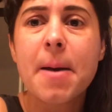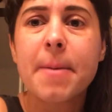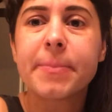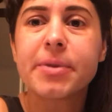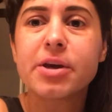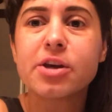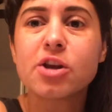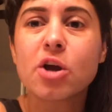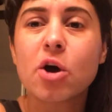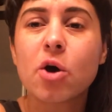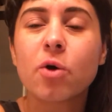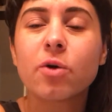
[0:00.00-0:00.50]

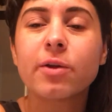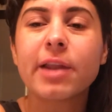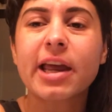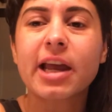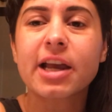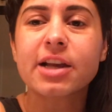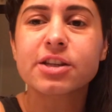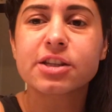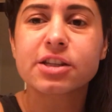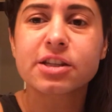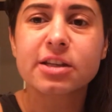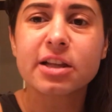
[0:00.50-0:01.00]
But, you know,
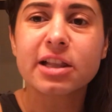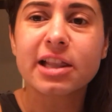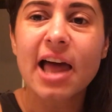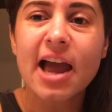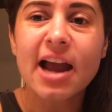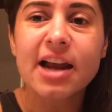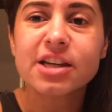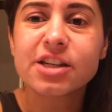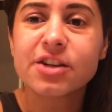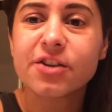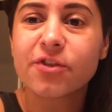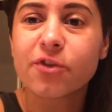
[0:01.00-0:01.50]
like a
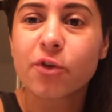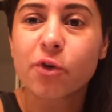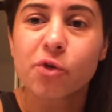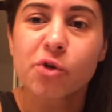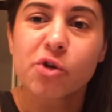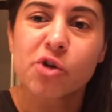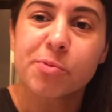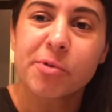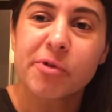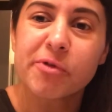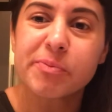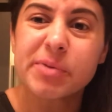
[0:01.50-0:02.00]
selective
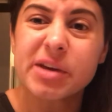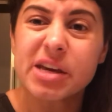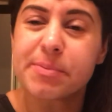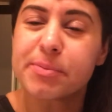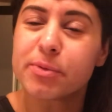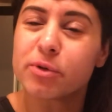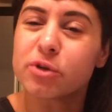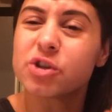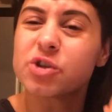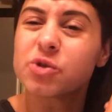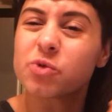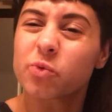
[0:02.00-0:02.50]
group of
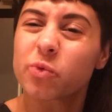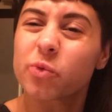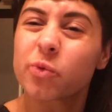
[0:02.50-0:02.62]
people just